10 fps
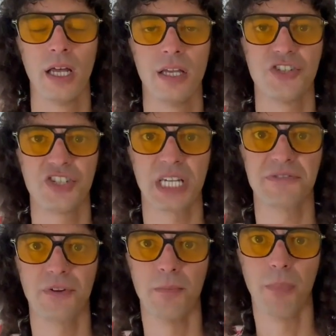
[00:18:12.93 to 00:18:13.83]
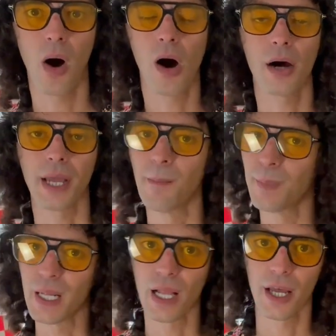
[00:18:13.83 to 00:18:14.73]
six foot bong and
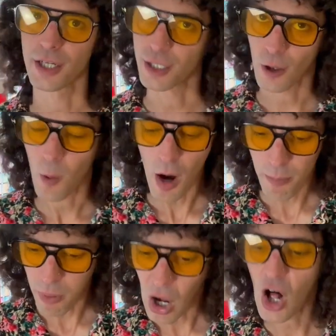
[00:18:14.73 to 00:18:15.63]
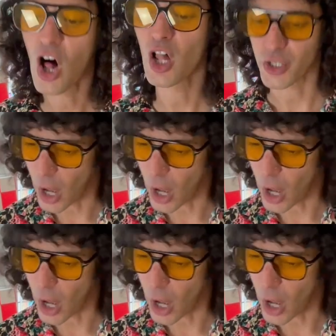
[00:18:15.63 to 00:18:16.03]
be like, you know what, Paul,